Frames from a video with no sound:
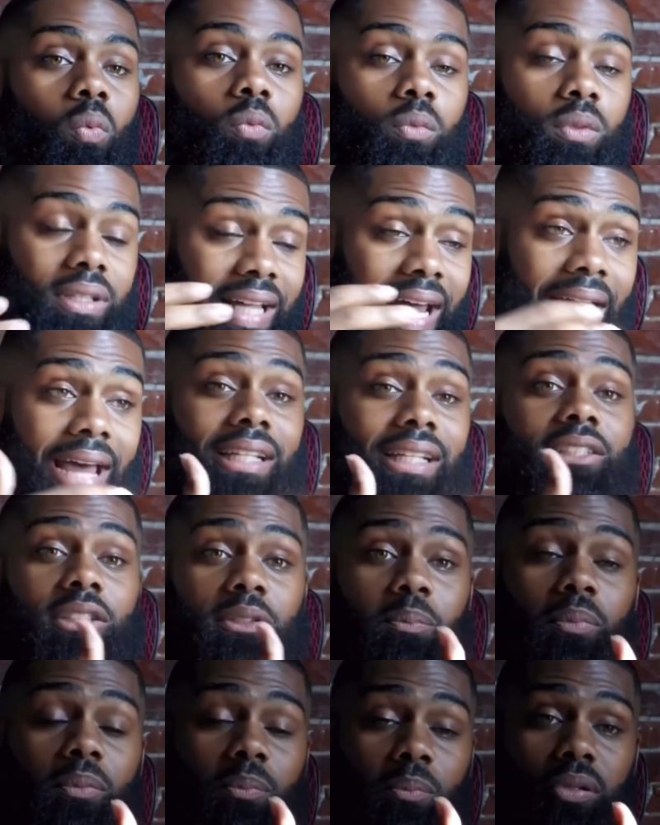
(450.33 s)
that
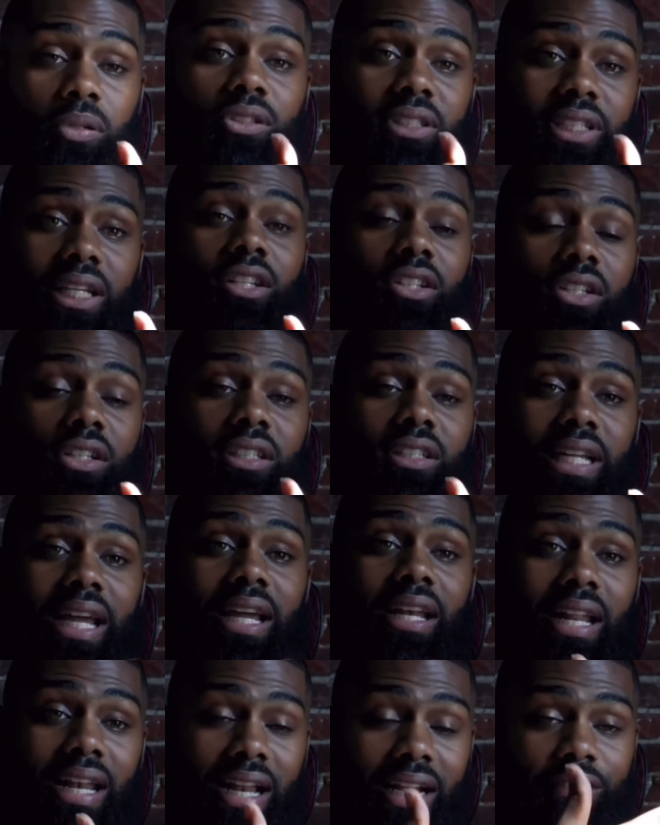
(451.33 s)
particular day
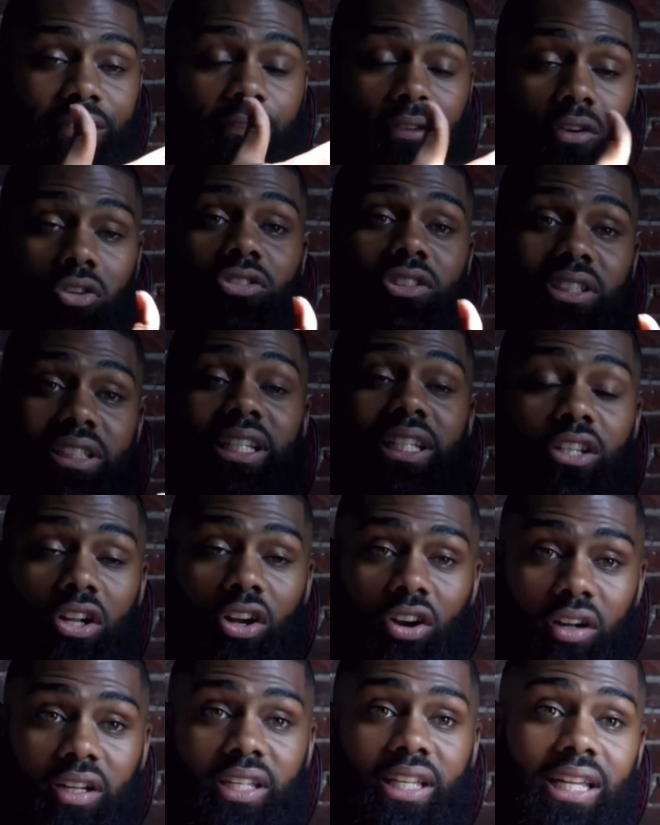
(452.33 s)
that I first seen
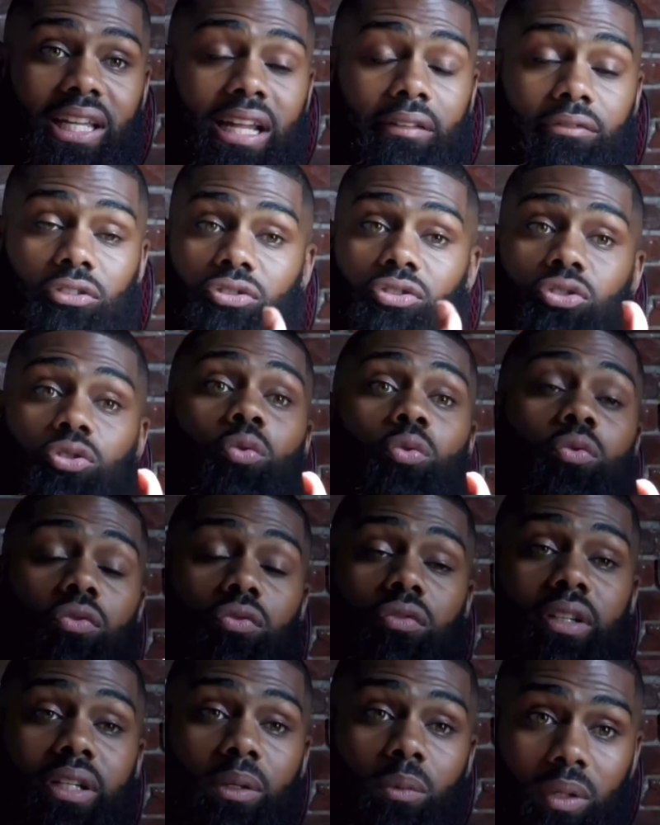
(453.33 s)
her again after
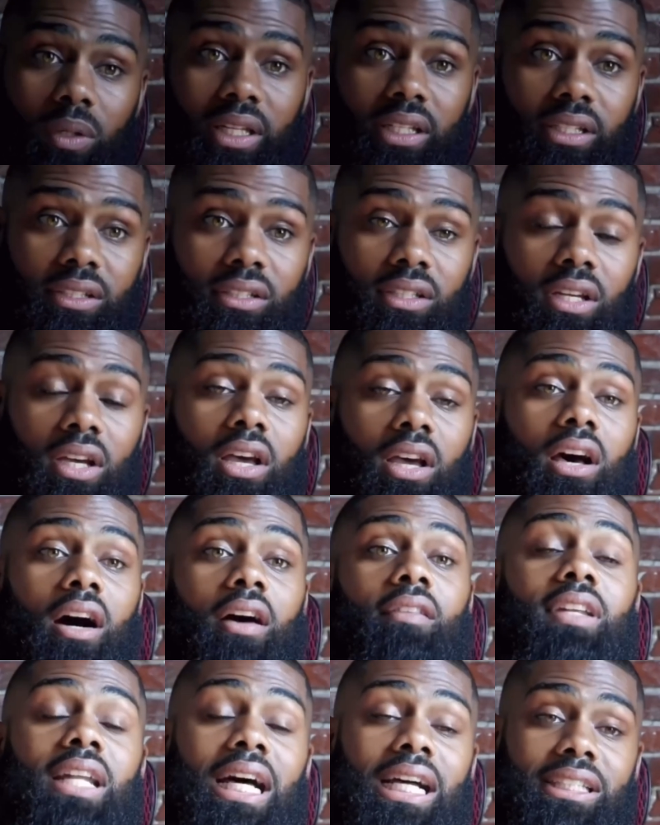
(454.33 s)
2-3 weeks of
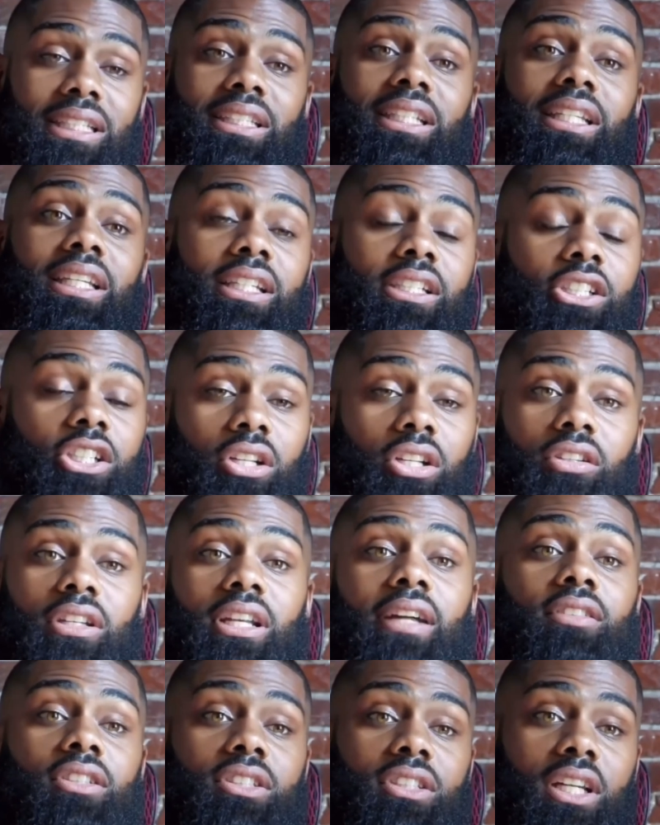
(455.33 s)
not seeing each other and
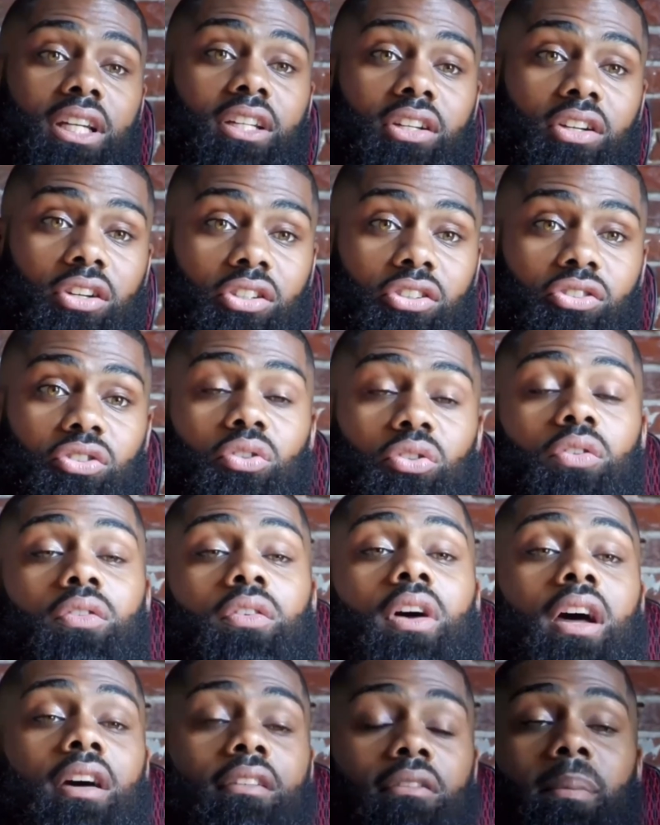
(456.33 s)
after telling her the truth,
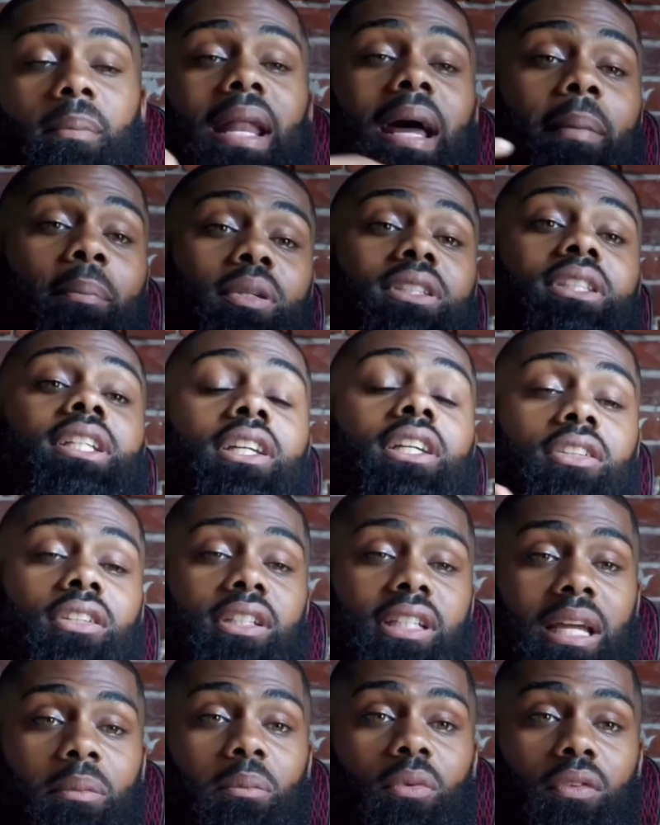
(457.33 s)
from that particular
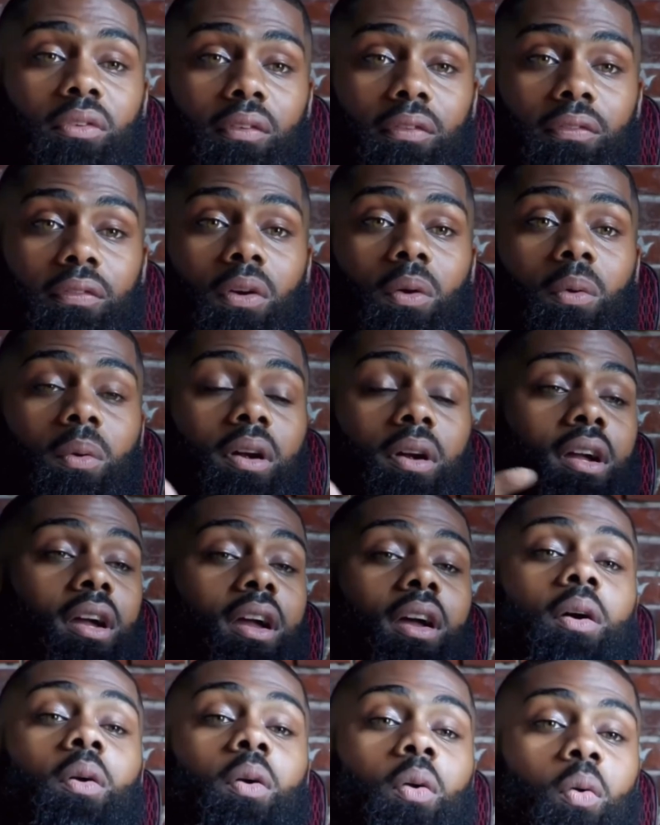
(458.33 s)
day moving forward,
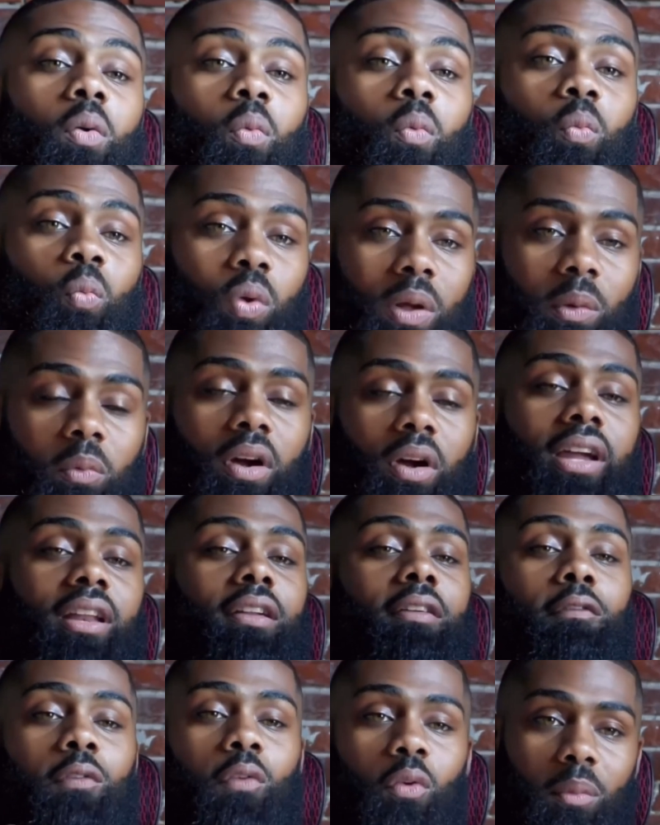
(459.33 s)
we were in a
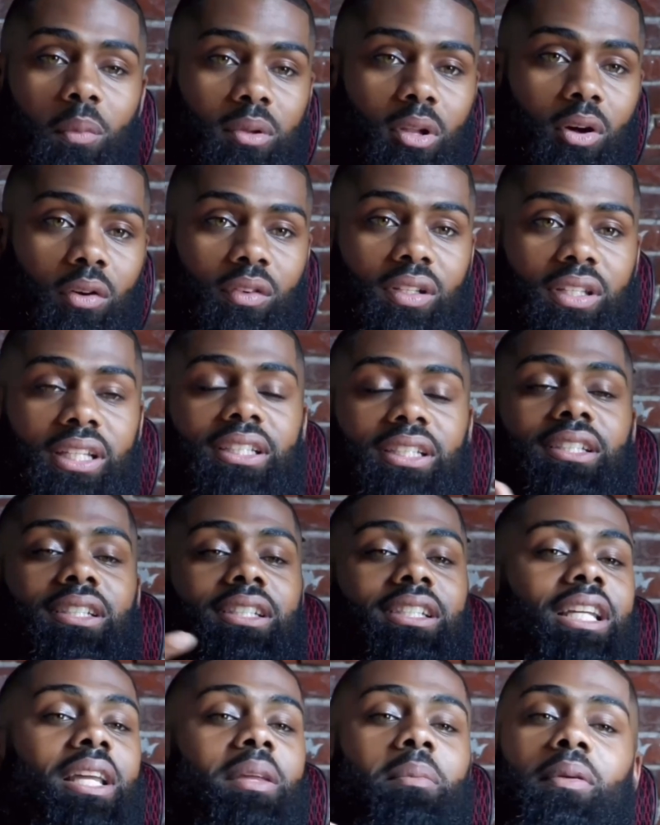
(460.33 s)
full-blown
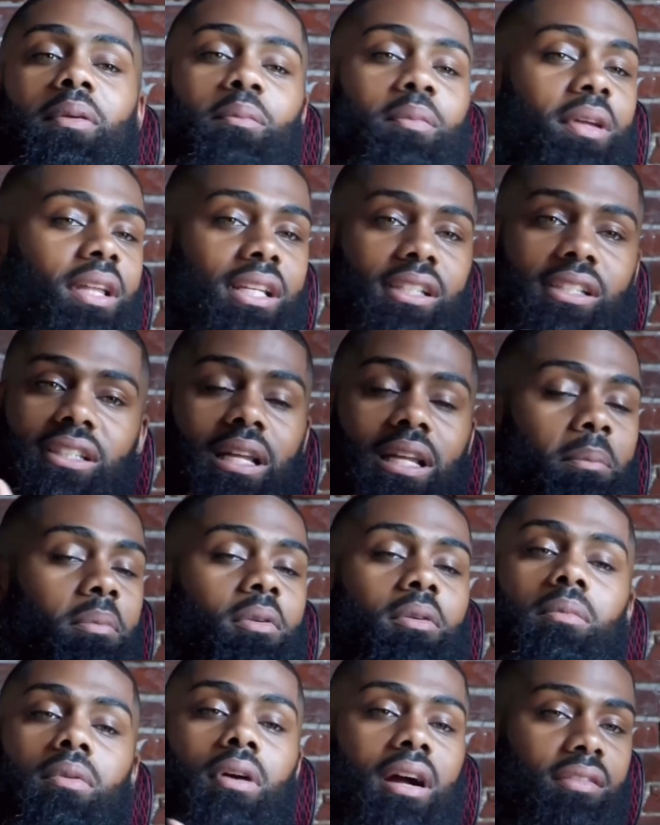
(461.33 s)
relationship and been
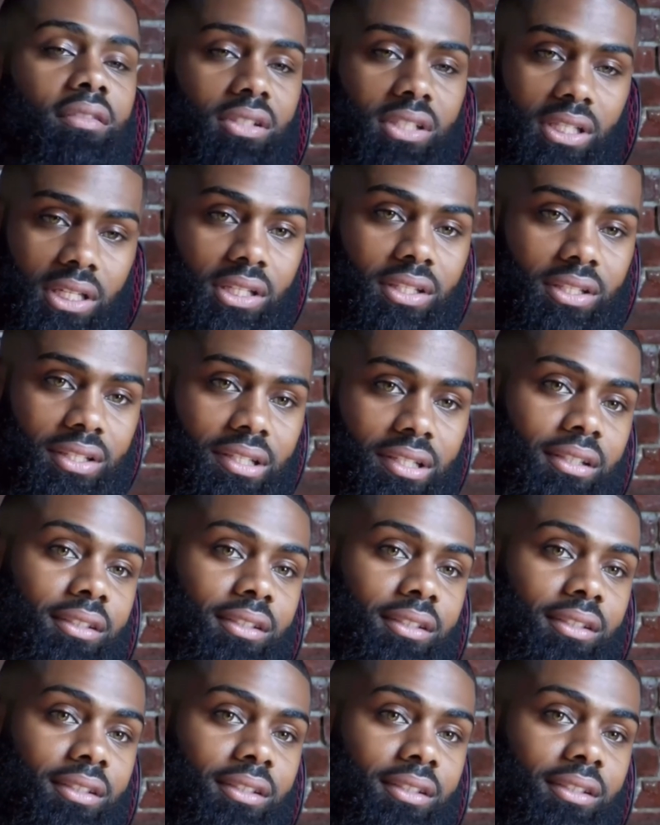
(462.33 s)
inseparable ever since.